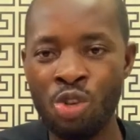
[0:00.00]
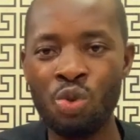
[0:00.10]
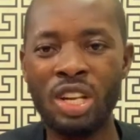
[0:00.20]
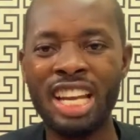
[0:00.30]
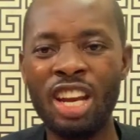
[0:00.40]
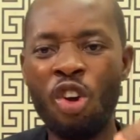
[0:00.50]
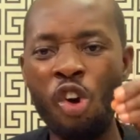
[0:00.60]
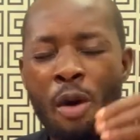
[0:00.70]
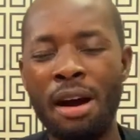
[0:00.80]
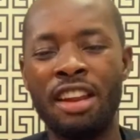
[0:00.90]
So they
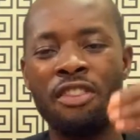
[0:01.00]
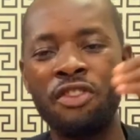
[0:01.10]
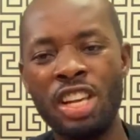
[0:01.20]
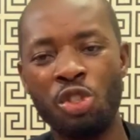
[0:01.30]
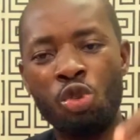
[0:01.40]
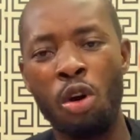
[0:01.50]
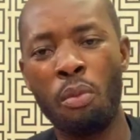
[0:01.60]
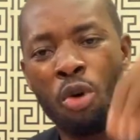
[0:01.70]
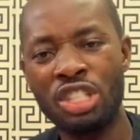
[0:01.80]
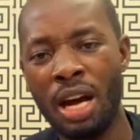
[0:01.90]
cannot come and invest
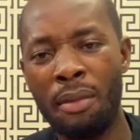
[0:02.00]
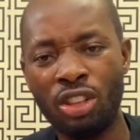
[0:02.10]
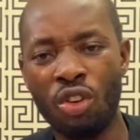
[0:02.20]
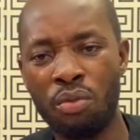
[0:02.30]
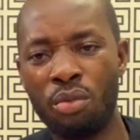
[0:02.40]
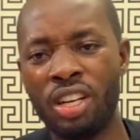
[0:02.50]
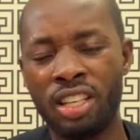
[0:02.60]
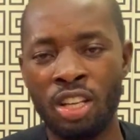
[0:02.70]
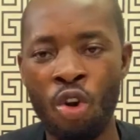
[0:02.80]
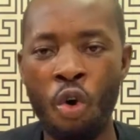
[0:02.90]
so much amount of
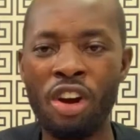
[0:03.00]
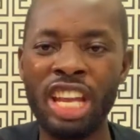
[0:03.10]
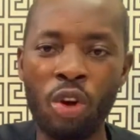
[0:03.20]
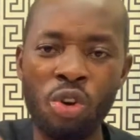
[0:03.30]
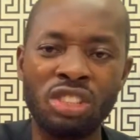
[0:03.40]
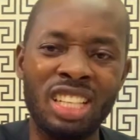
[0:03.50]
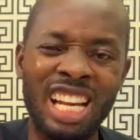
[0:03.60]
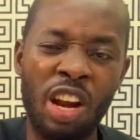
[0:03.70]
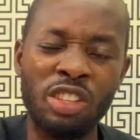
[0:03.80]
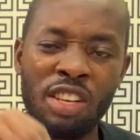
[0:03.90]
money on a country
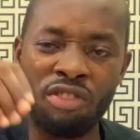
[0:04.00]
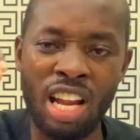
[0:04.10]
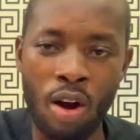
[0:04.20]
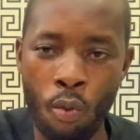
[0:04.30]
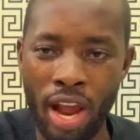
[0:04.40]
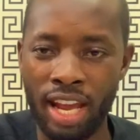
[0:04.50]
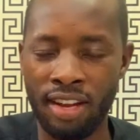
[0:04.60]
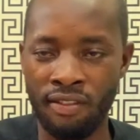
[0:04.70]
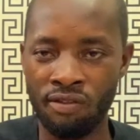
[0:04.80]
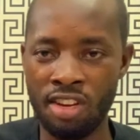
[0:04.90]
they are not even aware
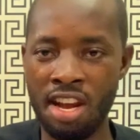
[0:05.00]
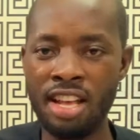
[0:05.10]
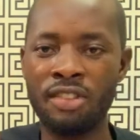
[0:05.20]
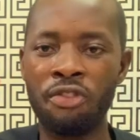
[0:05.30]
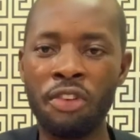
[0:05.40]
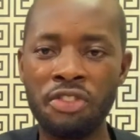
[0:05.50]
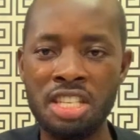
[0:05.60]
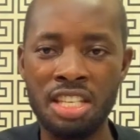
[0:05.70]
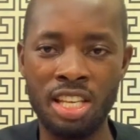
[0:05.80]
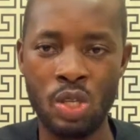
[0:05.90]
the next
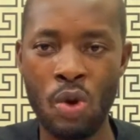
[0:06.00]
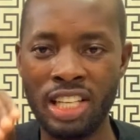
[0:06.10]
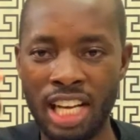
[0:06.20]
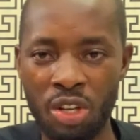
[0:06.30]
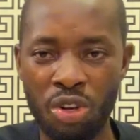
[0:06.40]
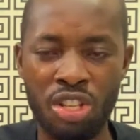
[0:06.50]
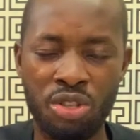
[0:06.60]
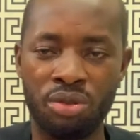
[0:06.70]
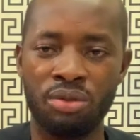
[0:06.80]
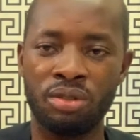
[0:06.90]
50 years where they are going
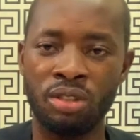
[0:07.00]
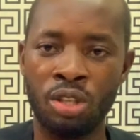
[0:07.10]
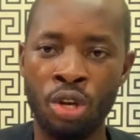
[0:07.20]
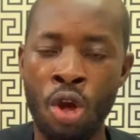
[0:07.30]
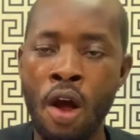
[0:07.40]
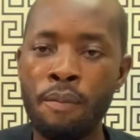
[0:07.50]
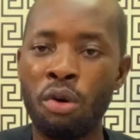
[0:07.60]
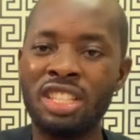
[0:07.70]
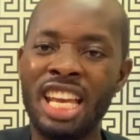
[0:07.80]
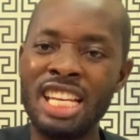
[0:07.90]
to.
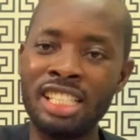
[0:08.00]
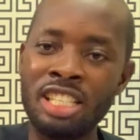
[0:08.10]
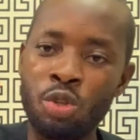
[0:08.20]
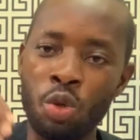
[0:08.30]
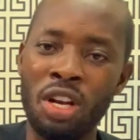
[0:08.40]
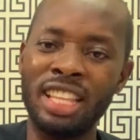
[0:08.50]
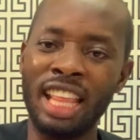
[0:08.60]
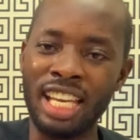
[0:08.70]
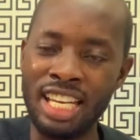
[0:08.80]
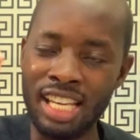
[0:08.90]
But it will only
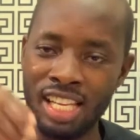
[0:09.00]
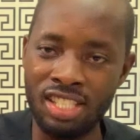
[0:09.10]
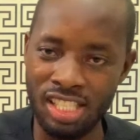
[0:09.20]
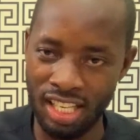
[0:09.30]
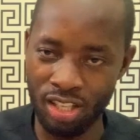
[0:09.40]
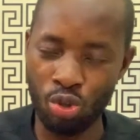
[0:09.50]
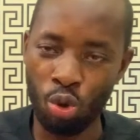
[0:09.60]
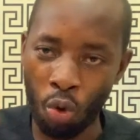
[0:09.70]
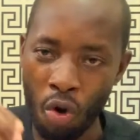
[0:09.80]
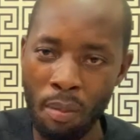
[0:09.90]
take a Nigerian
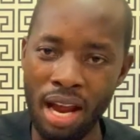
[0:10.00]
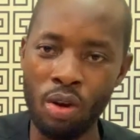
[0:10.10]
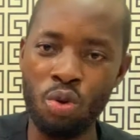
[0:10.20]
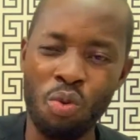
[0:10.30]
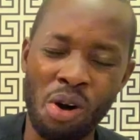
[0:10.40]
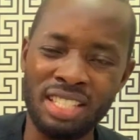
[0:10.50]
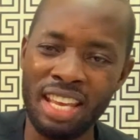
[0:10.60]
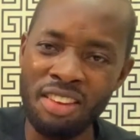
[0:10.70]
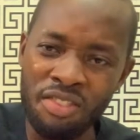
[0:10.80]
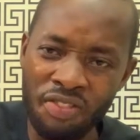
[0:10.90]
to come and do what?
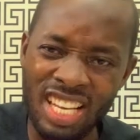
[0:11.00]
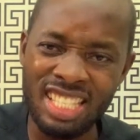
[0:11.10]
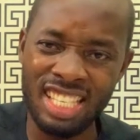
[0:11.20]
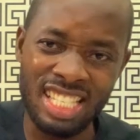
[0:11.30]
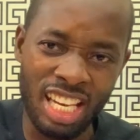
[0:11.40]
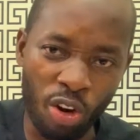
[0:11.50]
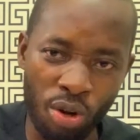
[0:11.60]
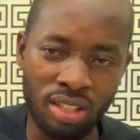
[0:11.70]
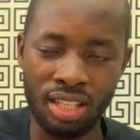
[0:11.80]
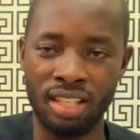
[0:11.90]
Invest in the
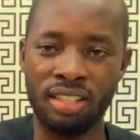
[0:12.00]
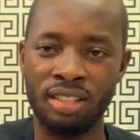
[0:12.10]
country.